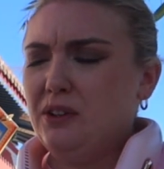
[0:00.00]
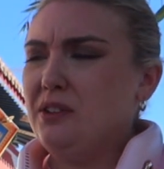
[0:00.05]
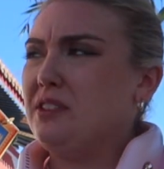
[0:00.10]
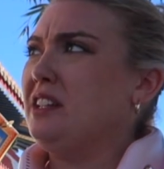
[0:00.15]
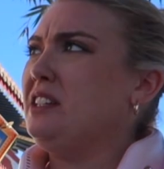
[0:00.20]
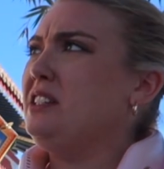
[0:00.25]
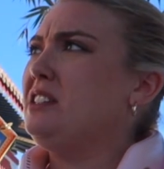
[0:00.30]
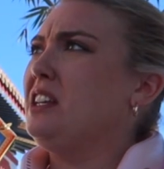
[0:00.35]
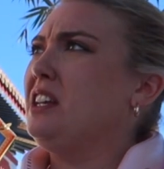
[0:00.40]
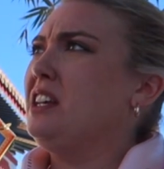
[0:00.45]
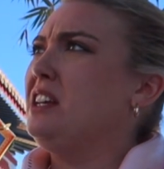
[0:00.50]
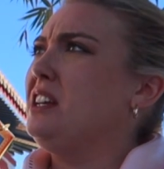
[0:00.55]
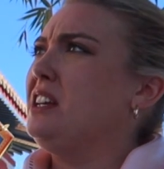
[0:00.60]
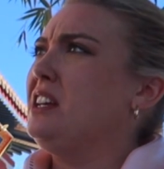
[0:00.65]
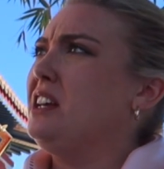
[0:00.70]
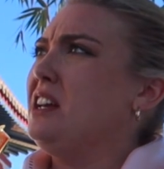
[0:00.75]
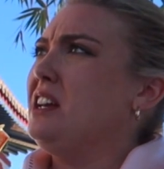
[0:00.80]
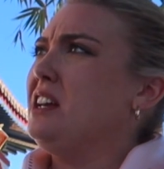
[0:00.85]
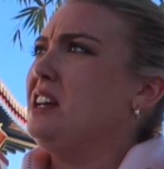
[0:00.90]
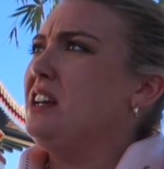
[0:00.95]
did your
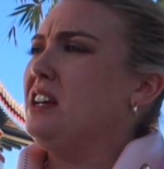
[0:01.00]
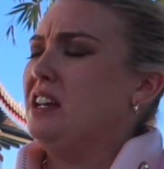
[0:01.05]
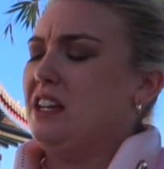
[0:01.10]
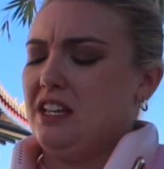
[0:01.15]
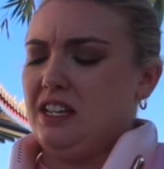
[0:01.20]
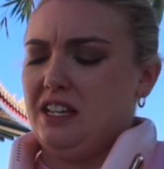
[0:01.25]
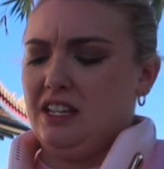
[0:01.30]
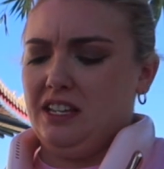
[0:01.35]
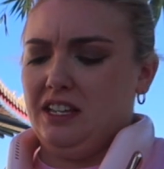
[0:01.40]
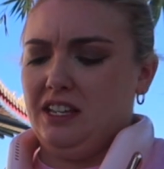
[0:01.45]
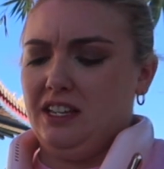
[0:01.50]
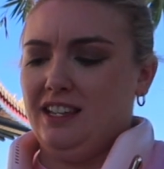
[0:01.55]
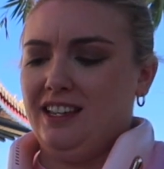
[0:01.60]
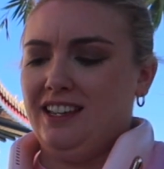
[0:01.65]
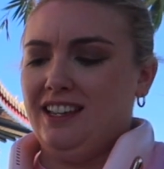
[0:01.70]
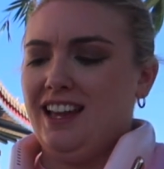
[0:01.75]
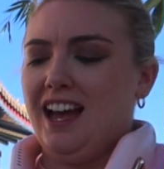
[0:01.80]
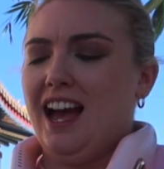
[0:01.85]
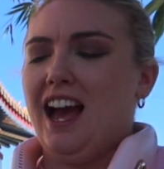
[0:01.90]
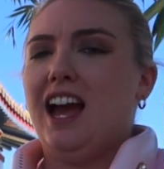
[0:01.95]
straw big enough?
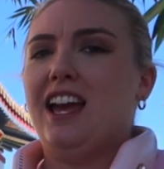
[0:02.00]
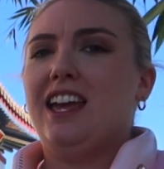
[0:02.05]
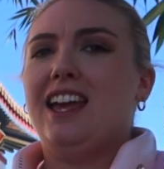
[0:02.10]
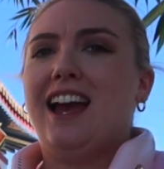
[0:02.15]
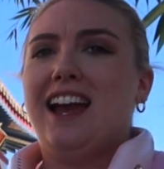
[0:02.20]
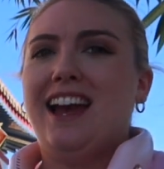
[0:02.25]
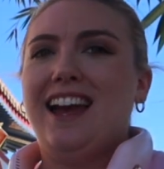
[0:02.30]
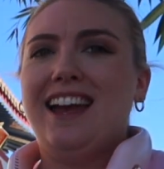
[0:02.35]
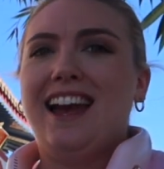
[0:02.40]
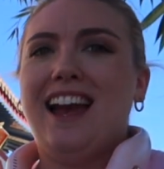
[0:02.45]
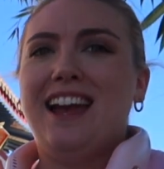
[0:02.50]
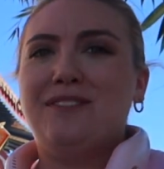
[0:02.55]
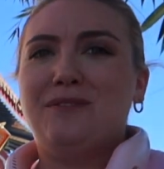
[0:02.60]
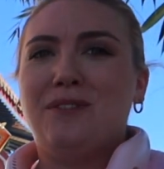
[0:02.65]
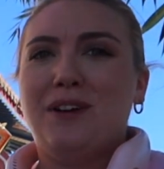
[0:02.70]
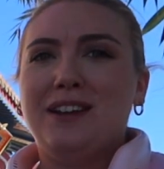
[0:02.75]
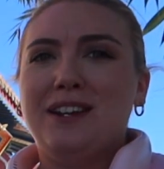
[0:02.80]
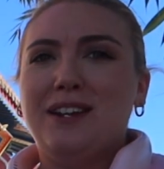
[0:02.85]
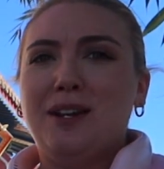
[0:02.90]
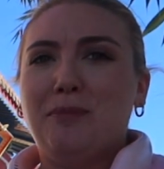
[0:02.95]
I, I
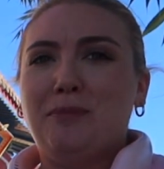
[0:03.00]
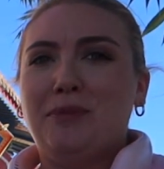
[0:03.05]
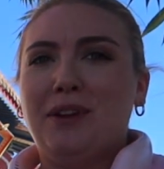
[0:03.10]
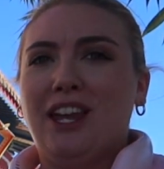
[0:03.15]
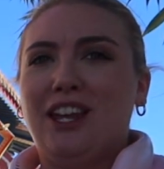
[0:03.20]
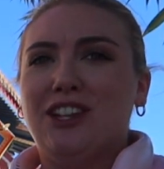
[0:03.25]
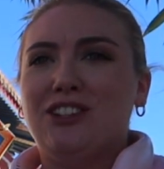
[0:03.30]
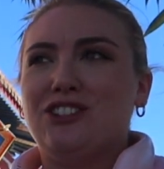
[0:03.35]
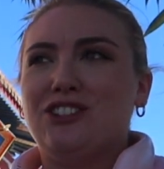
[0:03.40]
wanted a pink is.